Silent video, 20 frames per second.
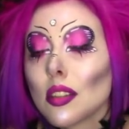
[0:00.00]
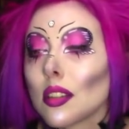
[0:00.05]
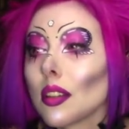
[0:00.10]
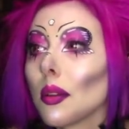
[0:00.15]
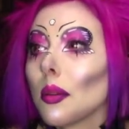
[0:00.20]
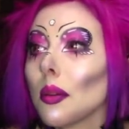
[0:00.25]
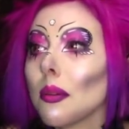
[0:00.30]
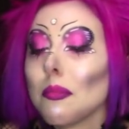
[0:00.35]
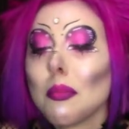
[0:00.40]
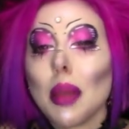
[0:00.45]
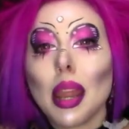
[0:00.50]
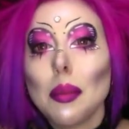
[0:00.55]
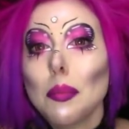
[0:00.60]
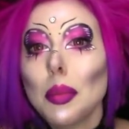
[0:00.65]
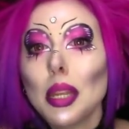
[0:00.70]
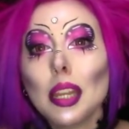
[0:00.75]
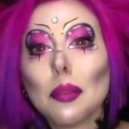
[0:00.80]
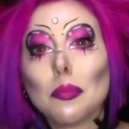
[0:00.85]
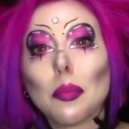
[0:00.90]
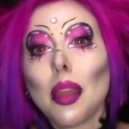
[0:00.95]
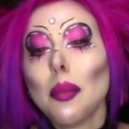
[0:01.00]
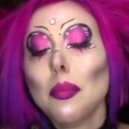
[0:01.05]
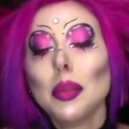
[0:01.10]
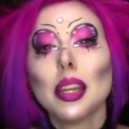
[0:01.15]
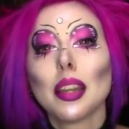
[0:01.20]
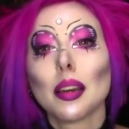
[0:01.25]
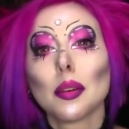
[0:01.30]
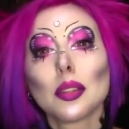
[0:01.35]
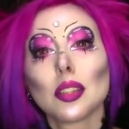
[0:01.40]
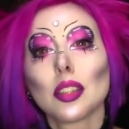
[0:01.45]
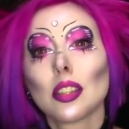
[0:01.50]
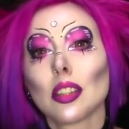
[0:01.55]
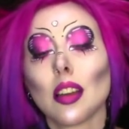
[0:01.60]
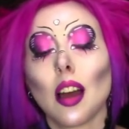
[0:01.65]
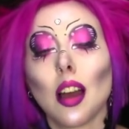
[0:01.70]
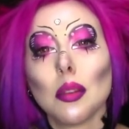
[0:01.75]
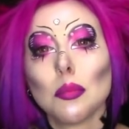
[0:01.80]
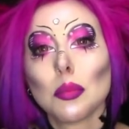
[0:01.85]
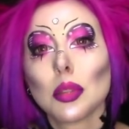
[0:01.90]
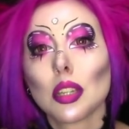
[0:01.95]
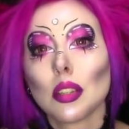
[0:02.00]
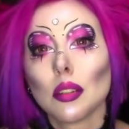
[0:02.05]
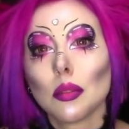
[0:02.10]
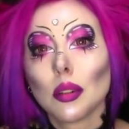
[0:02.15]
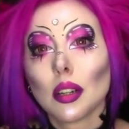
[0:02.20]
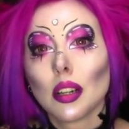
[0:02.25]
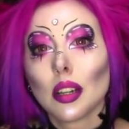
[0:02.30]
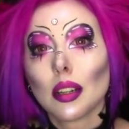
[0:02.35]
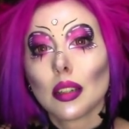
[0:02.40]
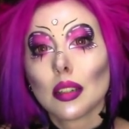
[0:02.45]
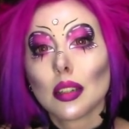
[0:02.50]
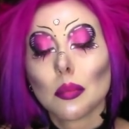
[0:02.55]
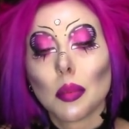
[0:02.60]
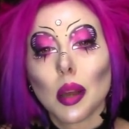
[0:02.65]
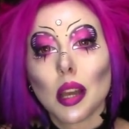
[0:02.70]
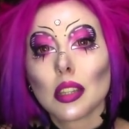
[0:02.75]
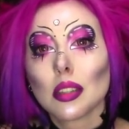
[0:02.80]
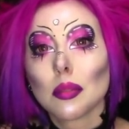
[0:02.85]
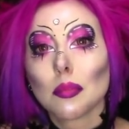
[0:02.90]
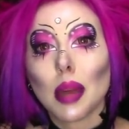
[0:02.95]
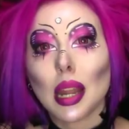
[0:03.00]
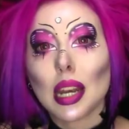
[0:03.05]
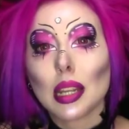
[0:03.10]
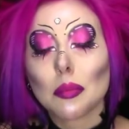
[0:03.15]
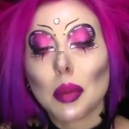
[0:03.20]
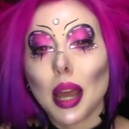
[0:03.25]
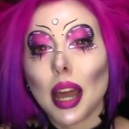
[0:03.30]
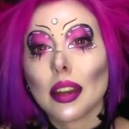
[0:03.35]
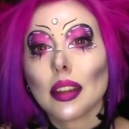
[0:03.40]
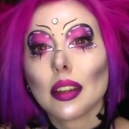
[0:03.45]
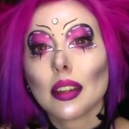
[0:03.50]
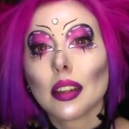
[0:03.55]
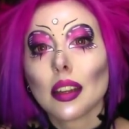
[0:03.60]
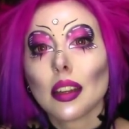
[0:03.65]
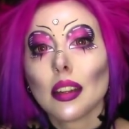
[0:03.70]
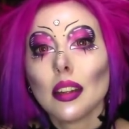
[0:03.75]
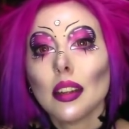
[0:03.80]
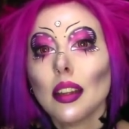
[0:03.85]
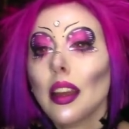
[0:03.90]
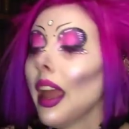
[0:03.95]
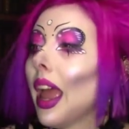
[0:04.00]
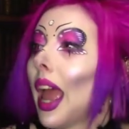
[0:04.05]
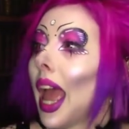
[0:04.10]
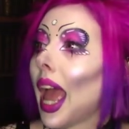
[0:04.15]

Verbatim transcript: So maybe now is the time to buy some Manic Panic and